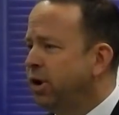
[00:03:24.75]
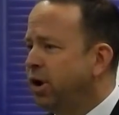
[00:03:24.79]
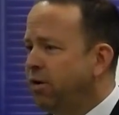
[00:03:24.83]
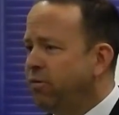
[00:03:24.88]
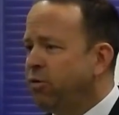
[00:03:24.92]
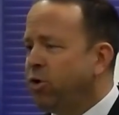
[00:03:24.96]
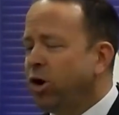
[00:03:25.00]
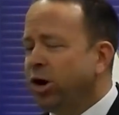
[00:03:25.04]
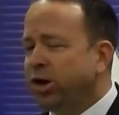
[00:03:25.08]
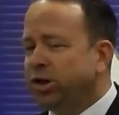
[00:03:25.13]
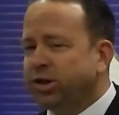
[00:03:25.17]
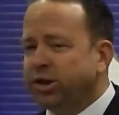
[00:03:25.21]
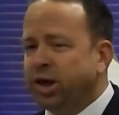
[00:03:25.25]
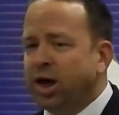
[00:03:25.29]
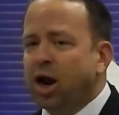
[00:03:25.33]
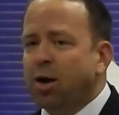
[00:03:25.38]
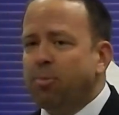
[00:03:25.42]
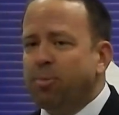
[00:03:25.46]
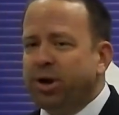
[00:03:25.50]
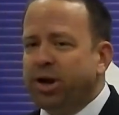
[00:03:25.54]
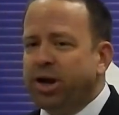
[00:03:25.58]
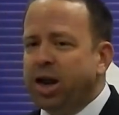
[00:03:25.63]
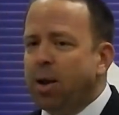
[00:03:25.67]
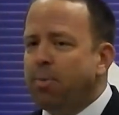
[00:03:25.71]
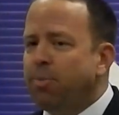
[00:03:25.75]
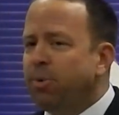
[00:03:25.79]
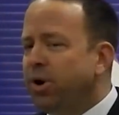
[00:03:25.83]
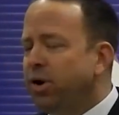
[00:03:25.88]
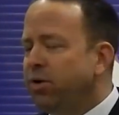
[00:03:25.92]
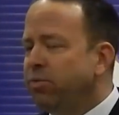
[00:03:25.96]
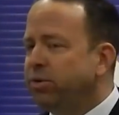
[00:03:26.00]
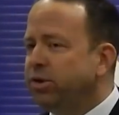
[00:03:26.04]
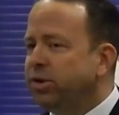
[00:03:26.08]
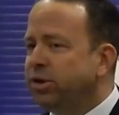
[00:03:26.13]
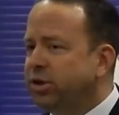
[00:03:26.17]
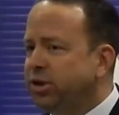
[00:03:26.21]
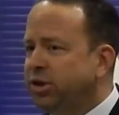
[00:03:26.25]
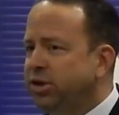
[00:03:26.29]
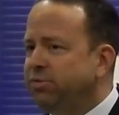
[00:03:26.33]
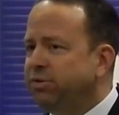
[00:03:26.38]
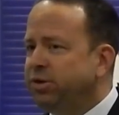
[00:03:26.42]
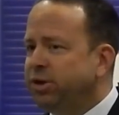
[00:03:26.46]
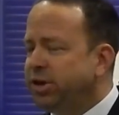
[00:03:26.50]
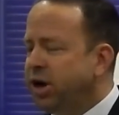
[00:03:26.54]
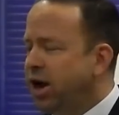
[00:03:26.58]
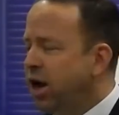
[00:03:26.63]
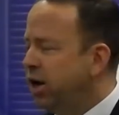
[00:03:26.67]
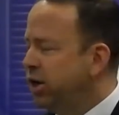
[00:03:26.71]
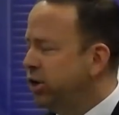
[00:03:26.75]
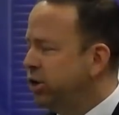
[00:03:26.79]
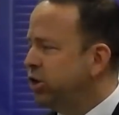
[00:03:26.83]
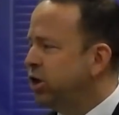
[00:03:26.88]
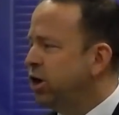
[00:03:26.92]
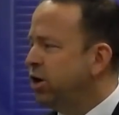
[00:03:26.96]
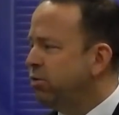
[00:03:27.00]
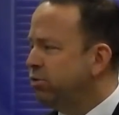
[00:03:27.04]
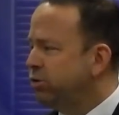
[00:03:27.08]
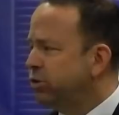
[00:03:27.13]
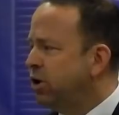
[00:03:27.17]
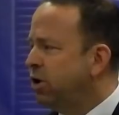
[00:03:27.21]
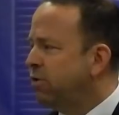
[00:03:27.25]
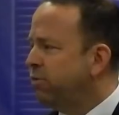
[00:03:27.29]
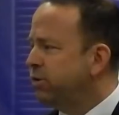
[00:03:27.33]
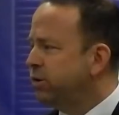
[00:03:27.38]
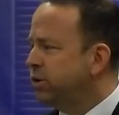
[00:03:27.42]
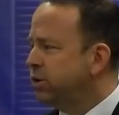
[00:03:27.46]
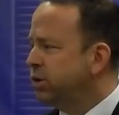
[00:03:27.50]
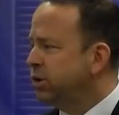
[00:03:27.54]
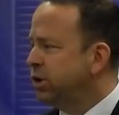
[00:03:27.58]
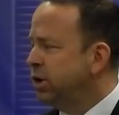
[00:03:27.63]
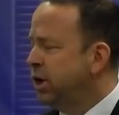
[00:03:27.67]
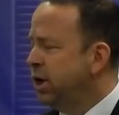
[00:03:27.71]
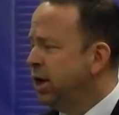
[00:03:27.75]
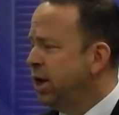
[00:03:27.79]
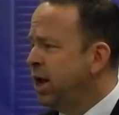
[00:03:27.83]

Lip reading: I've already said I'm a deputy with the Stevens County Sheriff's Office.